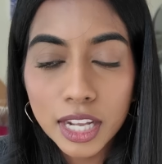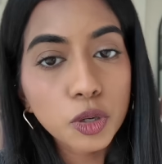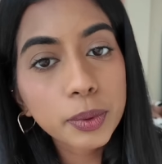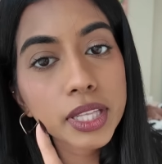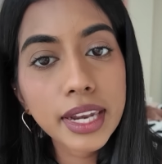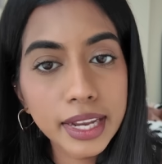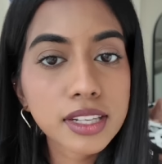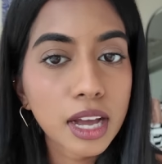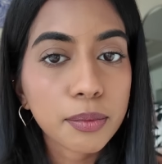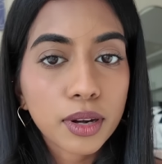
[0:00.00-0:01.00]
let's open the
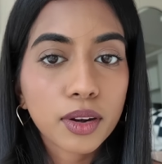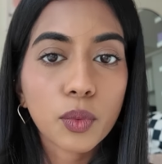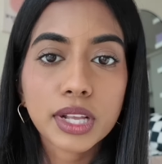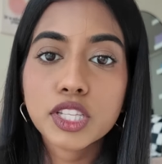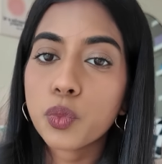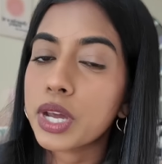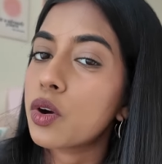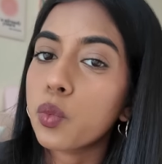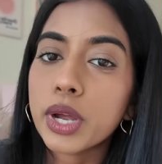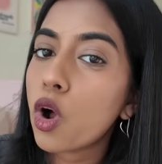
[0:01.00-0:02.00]
next couple ones.
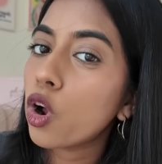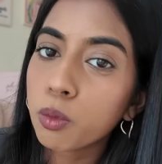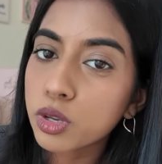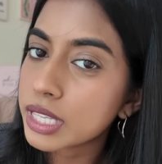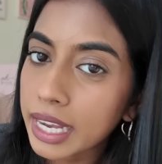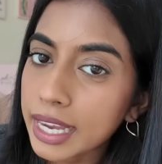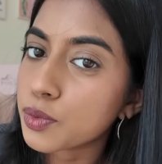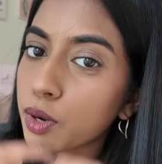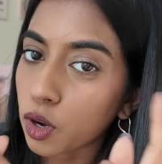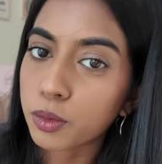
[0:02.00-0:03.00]
We're, we're almost there,
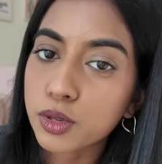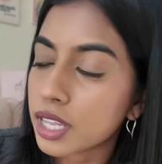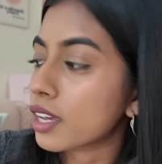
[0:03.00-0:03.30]
guys. We're almost